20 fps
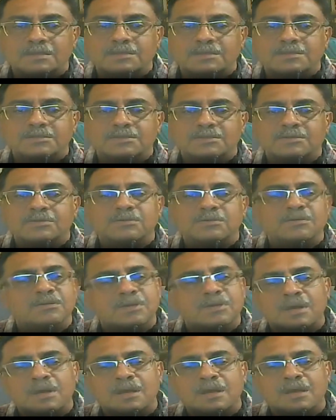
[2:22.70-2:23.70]
So
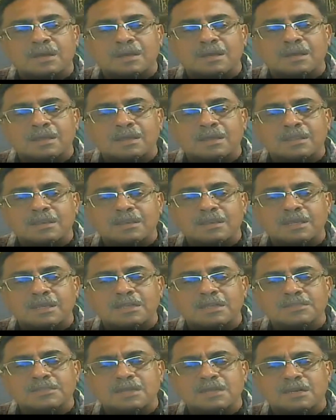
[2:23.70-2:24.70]

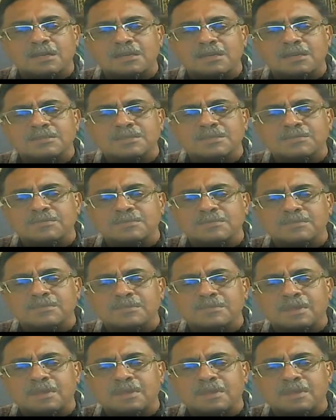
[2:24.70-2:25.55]
legal journalism,